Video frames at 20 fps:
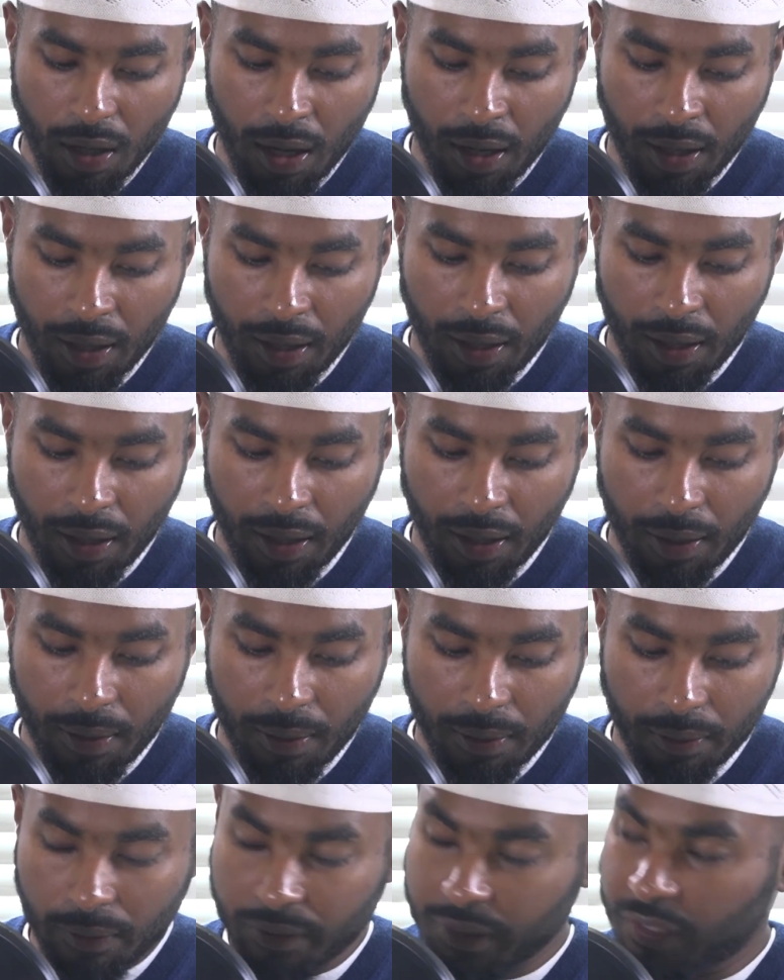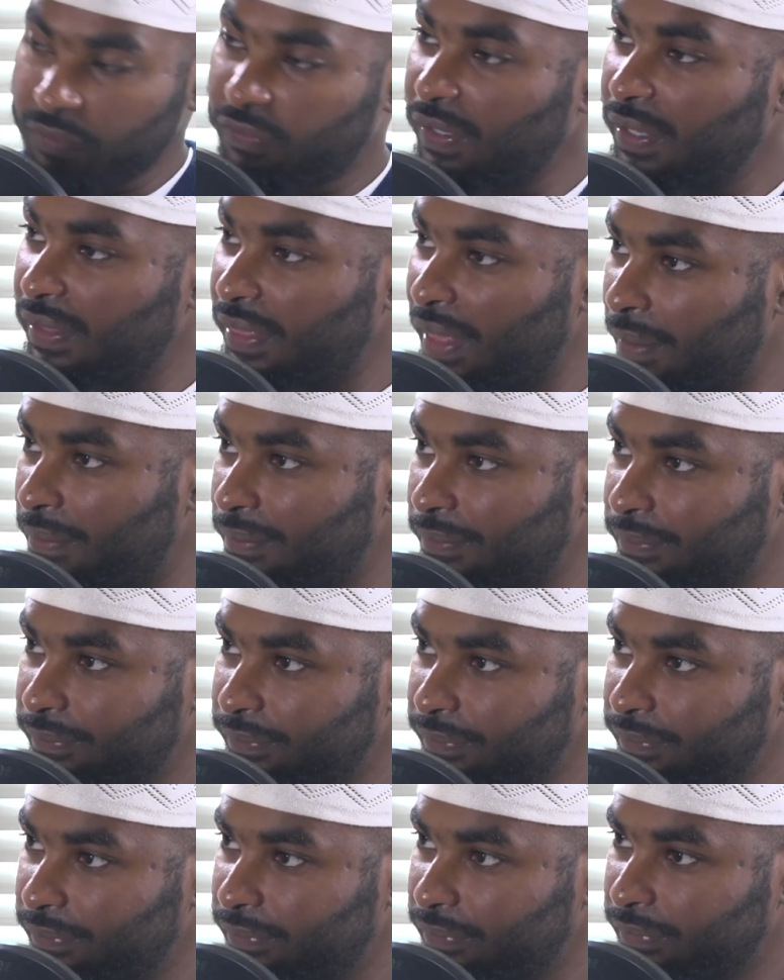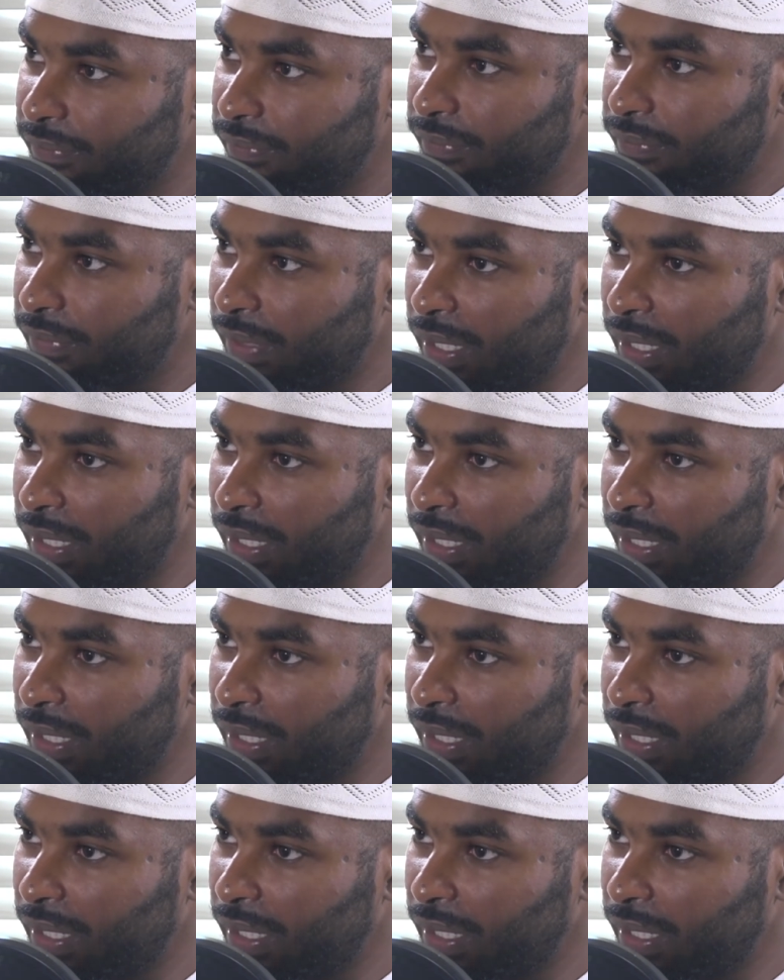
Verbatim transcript: uh, defeat them." Yeah.